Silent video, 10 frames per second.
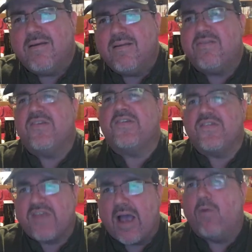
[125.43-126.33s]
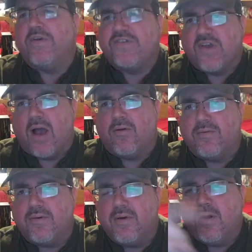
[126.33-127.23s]
This is how we
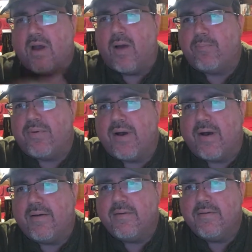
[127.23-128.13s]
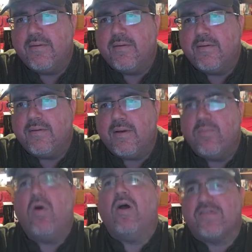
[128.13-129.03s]
sound up in
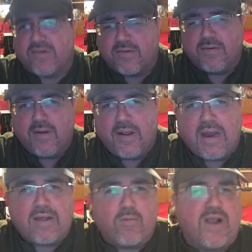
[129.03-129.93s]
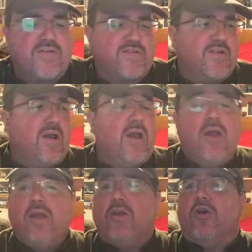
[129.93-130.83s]
Boston. Anyways,
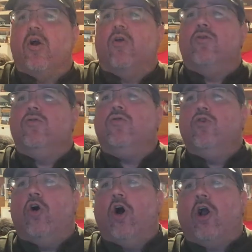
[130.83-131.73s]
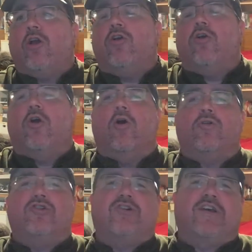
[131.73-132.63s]
you go to New York, you go to
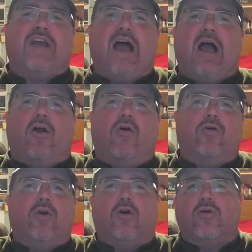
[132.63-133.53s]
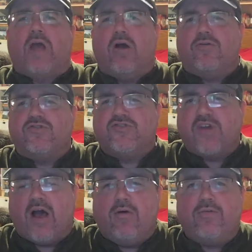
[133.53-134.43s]
Chicago, you go down to
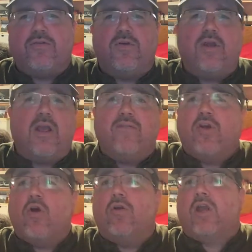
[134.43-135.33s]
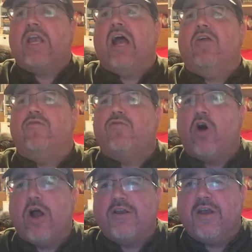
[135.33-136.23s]
South, you even go to
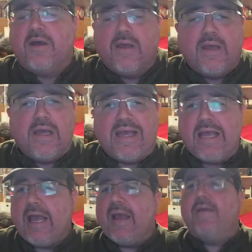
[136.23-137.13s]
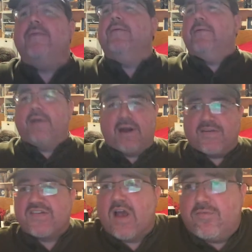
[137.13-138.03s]
California, you're going
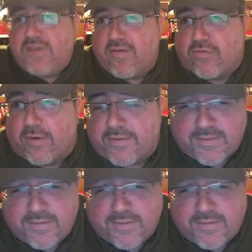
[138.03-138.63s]
to sound different.